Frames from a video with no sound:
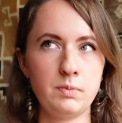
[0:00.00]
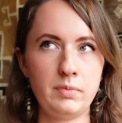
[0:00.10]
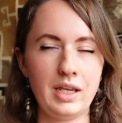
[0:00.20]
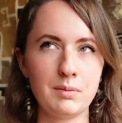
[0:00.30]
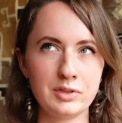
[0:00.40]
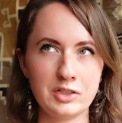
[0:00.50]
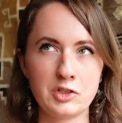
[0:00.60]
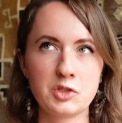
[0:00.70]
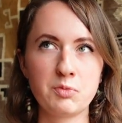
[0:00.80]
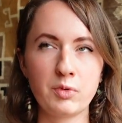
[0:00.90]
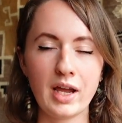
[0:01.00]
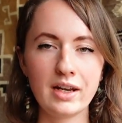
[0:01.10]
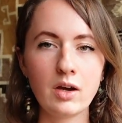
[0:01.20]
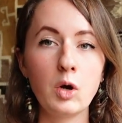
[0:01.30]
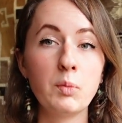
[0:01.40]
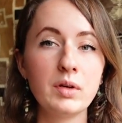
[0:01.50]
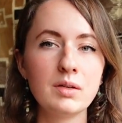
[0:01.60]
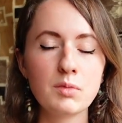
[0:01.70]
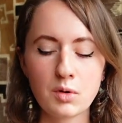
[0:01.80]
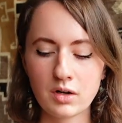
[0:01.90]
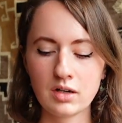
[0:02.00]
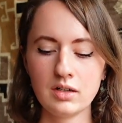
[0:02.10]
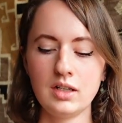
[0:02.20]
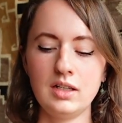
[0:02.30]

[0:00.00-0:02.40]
be able to spread open more.